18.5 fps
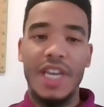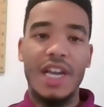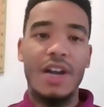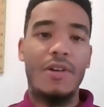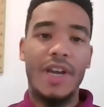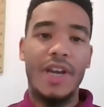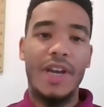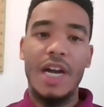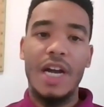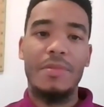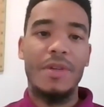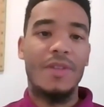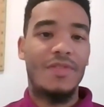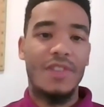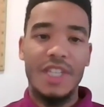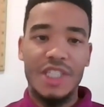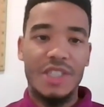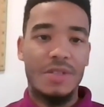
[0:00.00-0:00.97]
going up
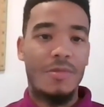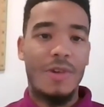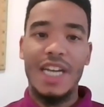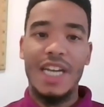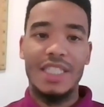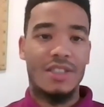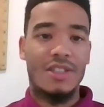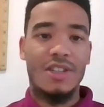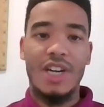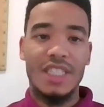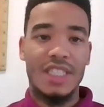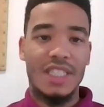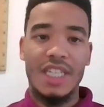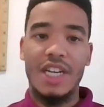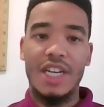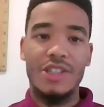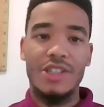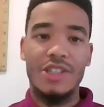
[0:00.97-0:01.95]
inflation wise across
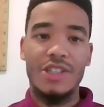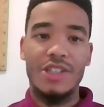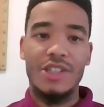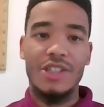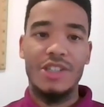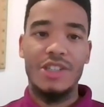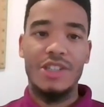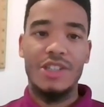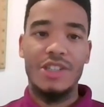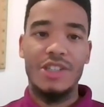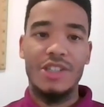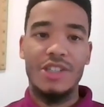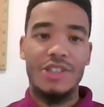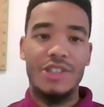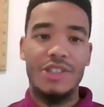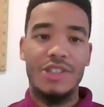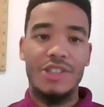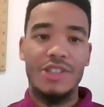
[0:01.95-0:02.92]
the country,
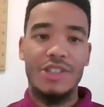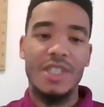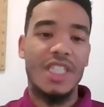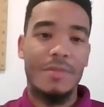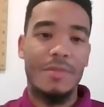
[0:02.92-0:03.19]
there's going to be